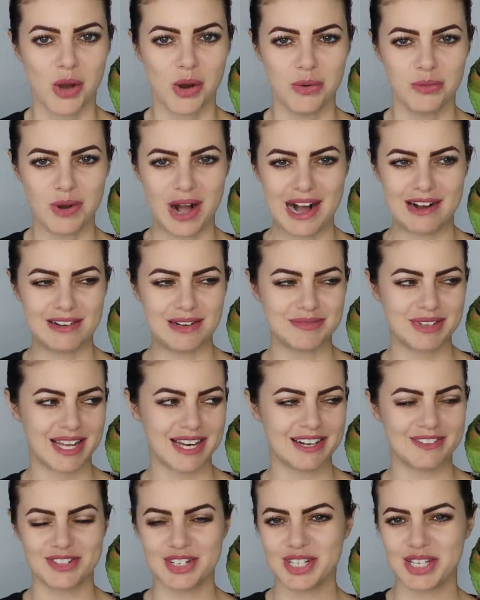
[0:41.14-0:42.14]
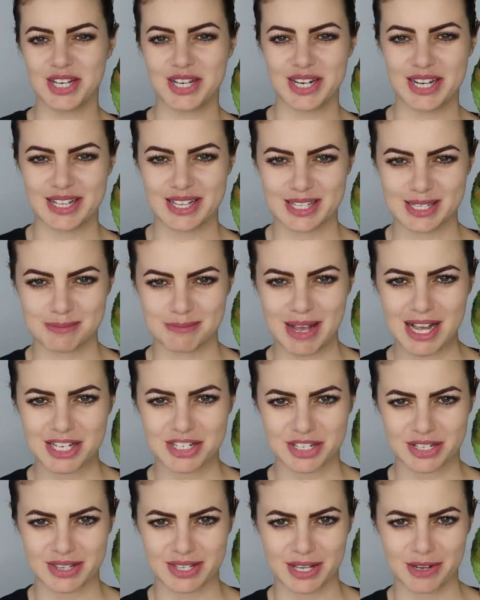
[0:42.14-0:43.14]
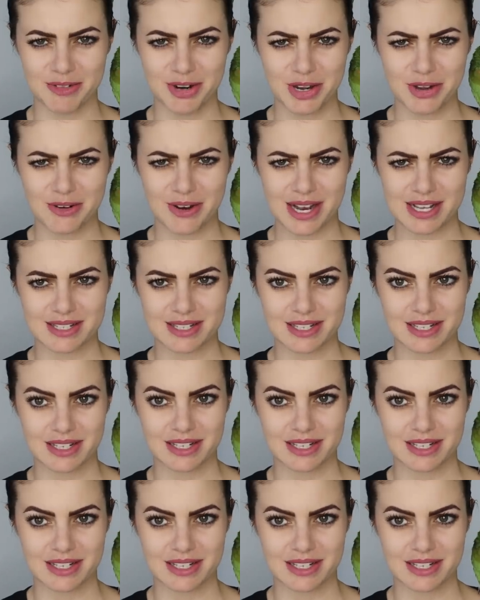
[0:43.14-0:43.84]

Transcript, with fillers: Oh wow, I'm getting really good at this magic thing. What do you guys